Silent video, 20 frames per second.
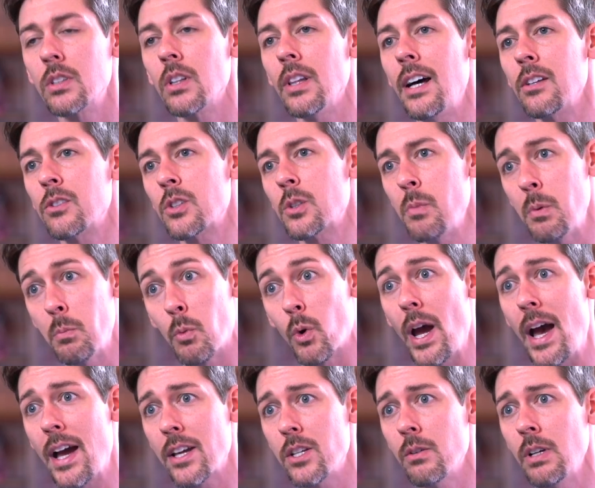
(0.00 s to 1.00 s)
it allows us to be
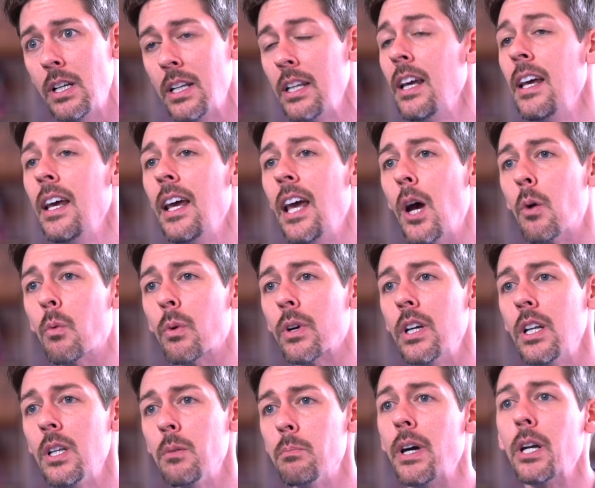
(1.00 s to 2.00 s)
more accurate and
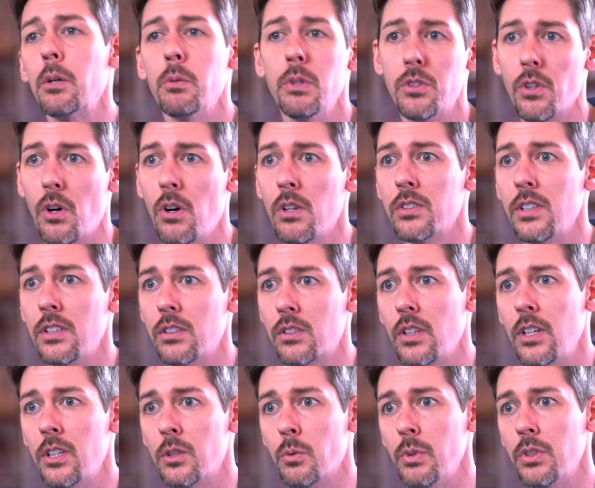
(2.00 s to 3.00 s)
we're getting better results
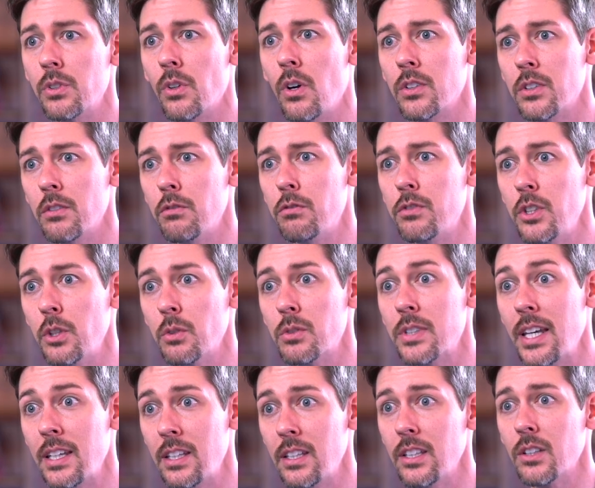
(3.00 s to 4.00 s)
as, as a result of you know,
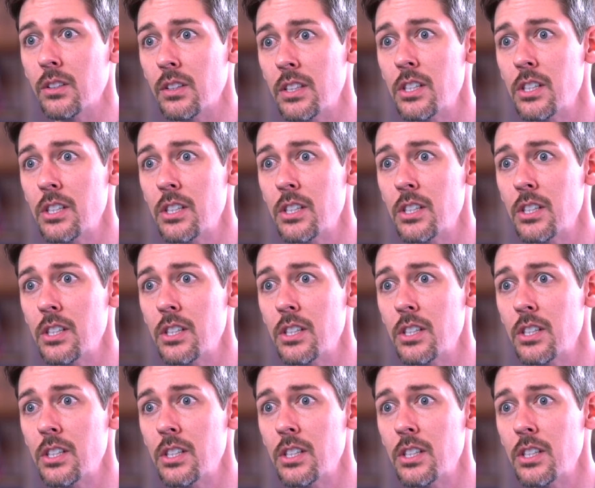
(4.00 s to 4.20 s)
taking it